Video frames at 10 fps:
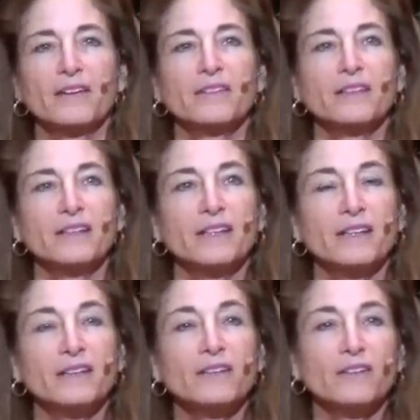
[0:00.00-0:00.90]
The
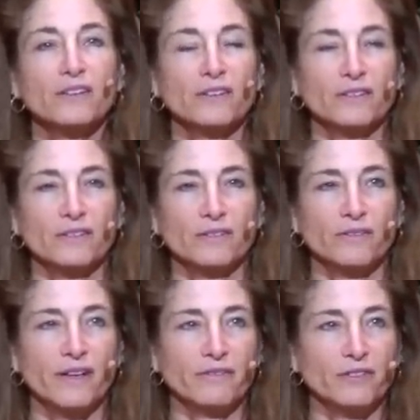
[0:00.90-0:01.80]
inner
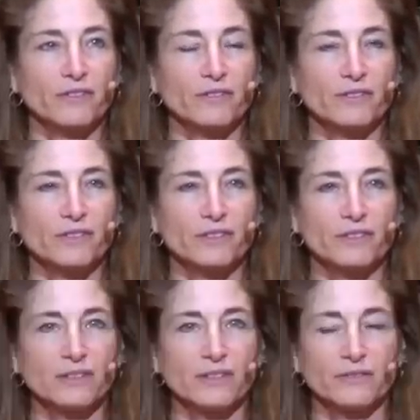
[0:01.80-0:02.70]
refuge
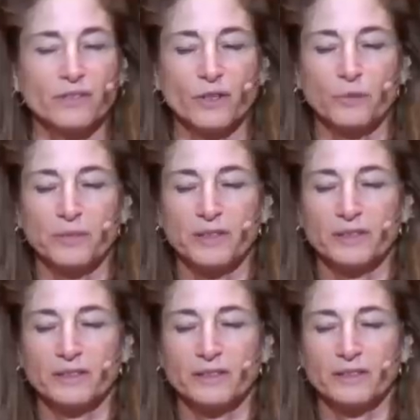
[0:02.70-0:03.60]
of
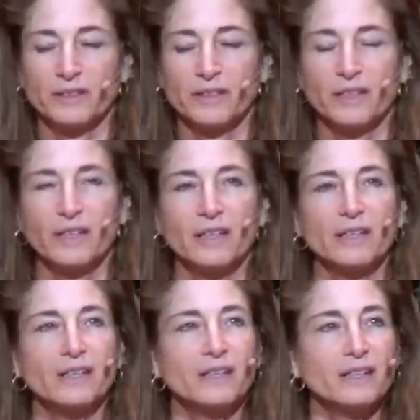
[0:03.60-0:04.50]
Dharma
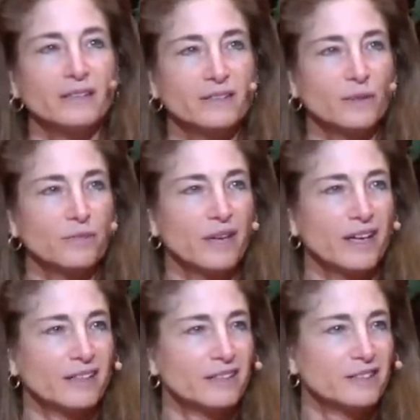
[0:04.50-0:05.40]
is the
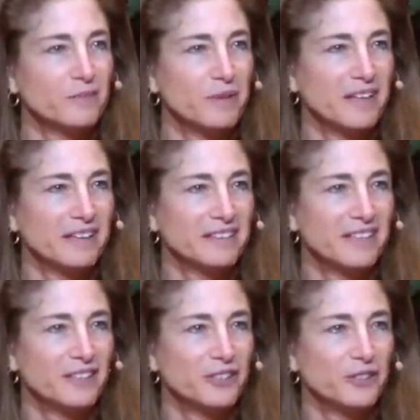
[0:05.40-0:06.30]
practice of paying
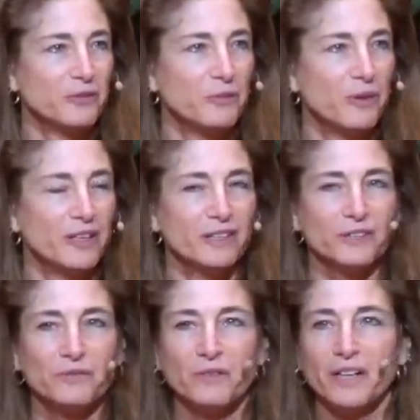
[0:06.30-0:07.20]
attention to what
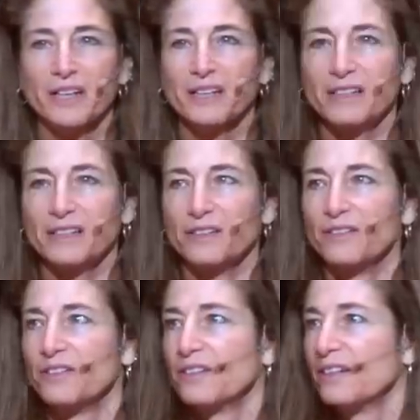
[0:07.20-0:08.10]
is right
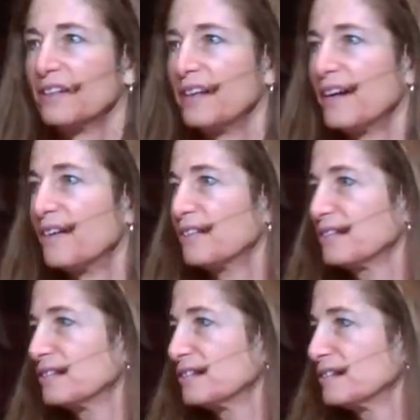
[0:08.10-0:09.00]
here now.
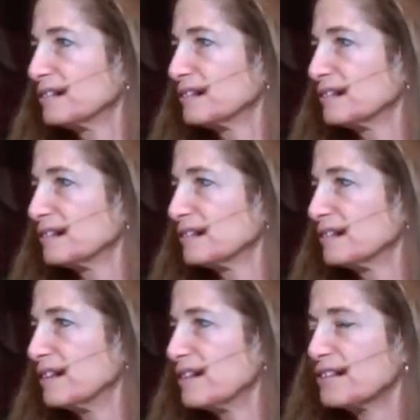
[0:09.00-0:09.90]

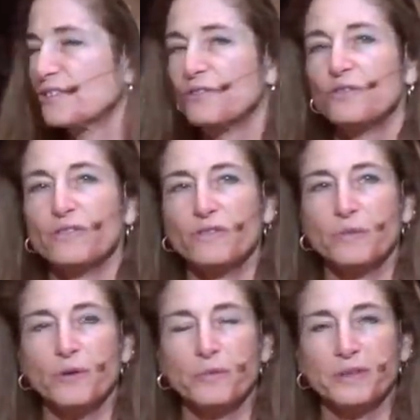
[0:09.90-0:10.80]
It's the truth of
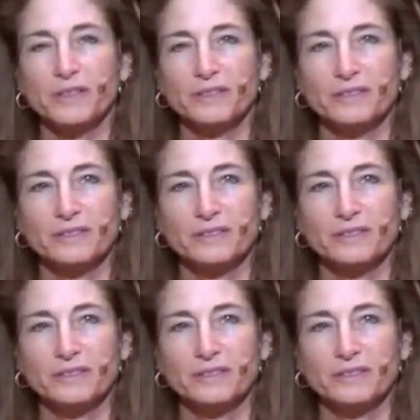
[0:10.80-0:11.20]
the moment.